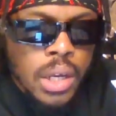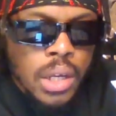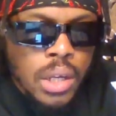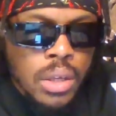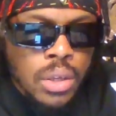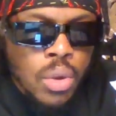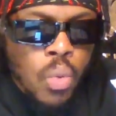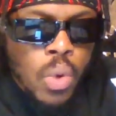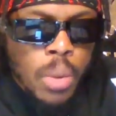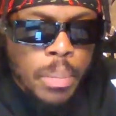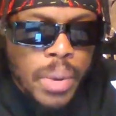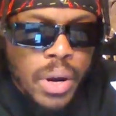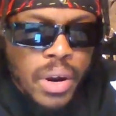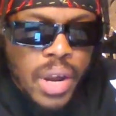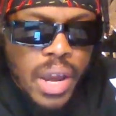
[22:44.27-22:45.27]
the one
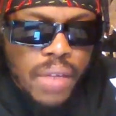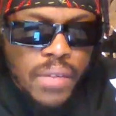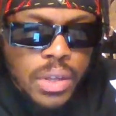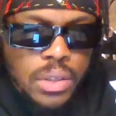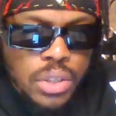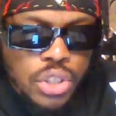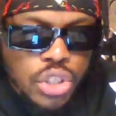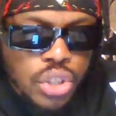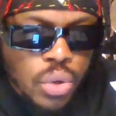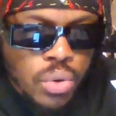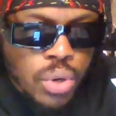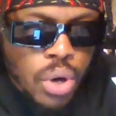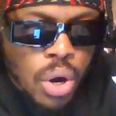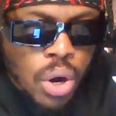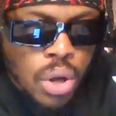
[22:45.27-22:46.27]
parent having to shoulder
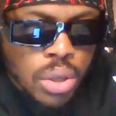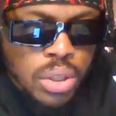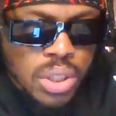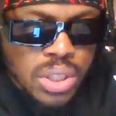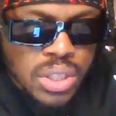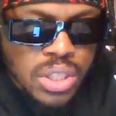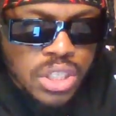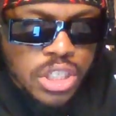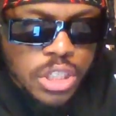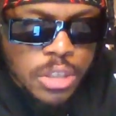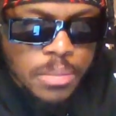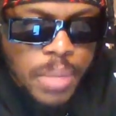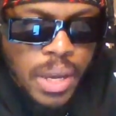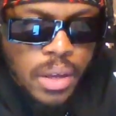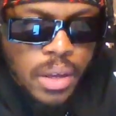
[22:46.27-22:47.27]
all decision
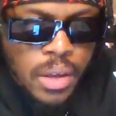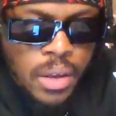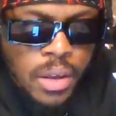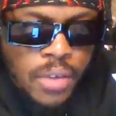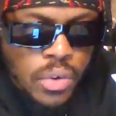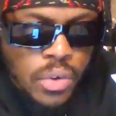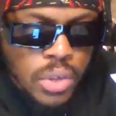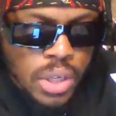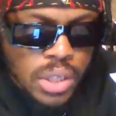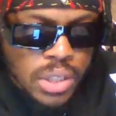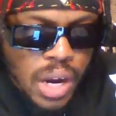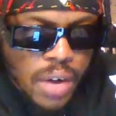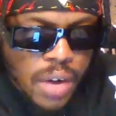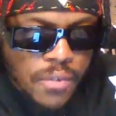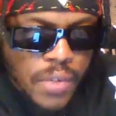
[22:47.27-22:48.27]
making for the
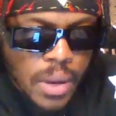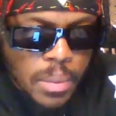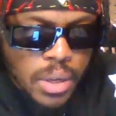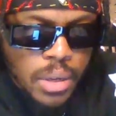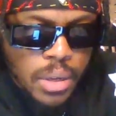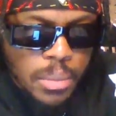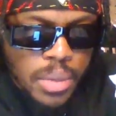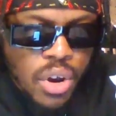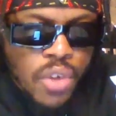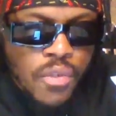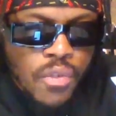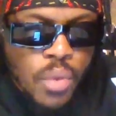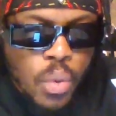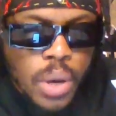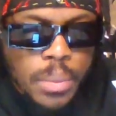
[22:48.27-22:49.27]
entire family could be
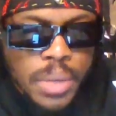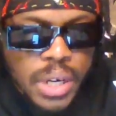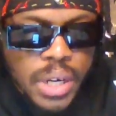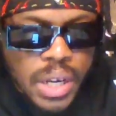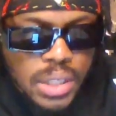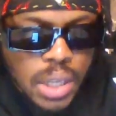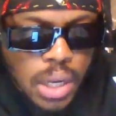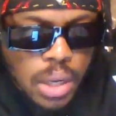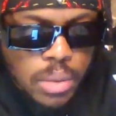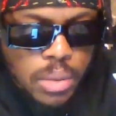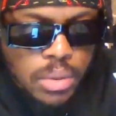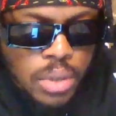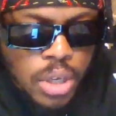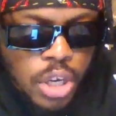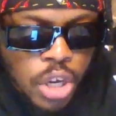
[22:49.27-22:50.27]
overwhelming at times,
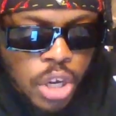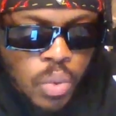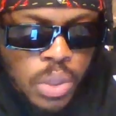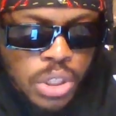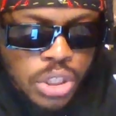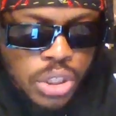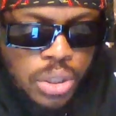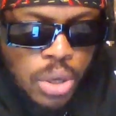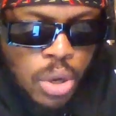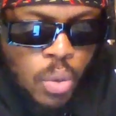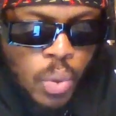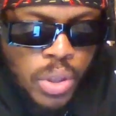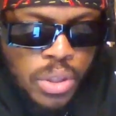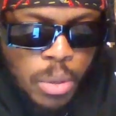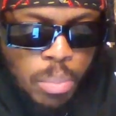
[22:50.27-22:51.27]
which
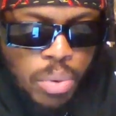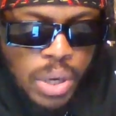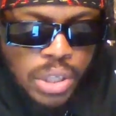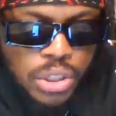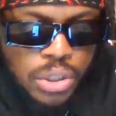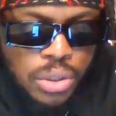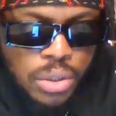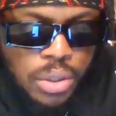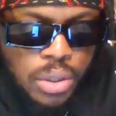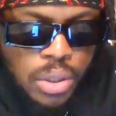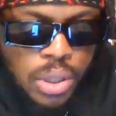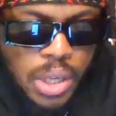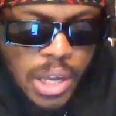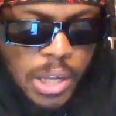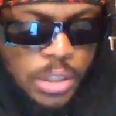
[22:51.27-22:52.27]
when the pressure
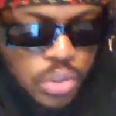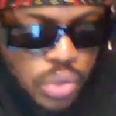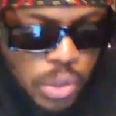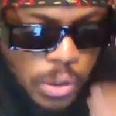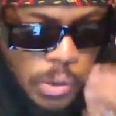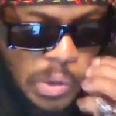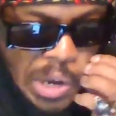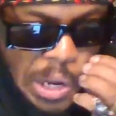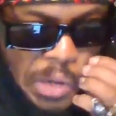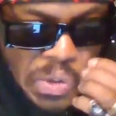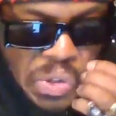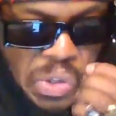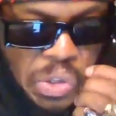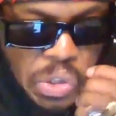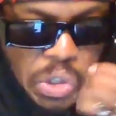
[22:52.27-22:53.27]
can trickle down to
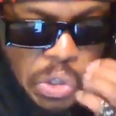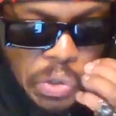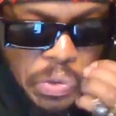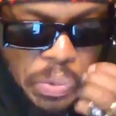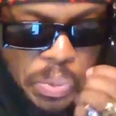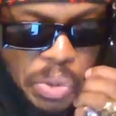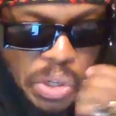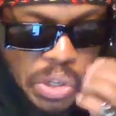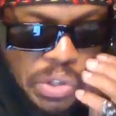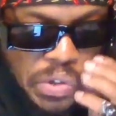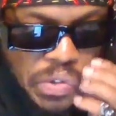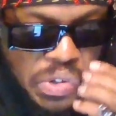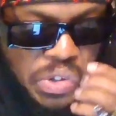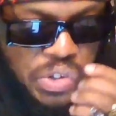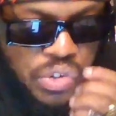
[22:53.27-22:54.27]
the children because of
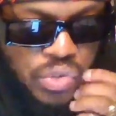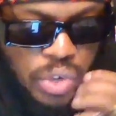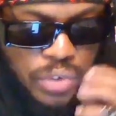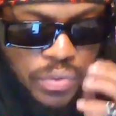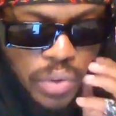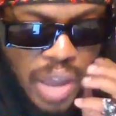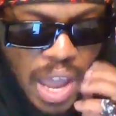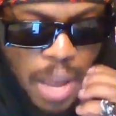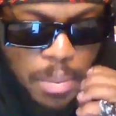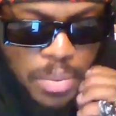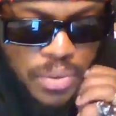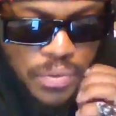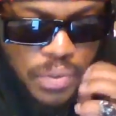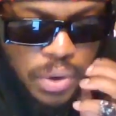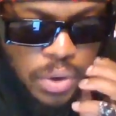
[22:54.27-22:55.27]
the stressful
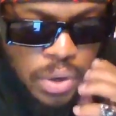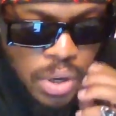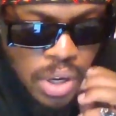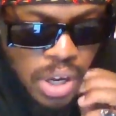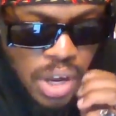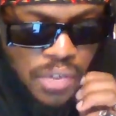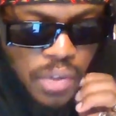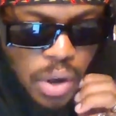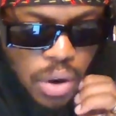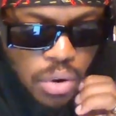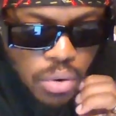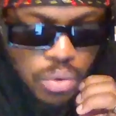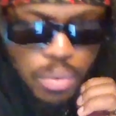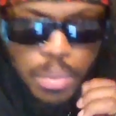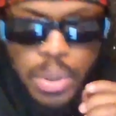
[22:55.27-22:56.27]
atmosphere of the home.
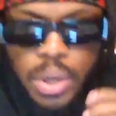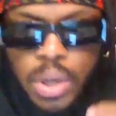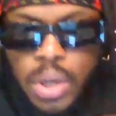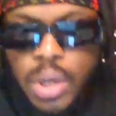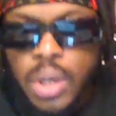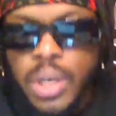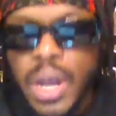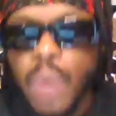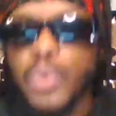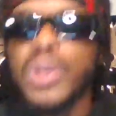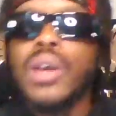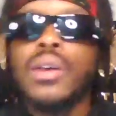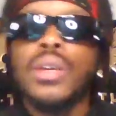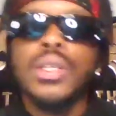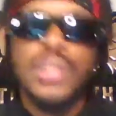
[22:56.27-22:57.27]
Now we
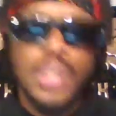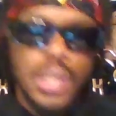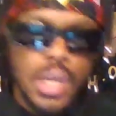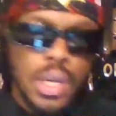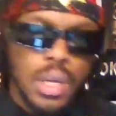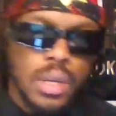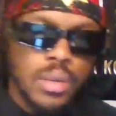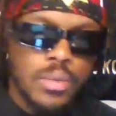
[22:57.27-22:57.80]
hear this again.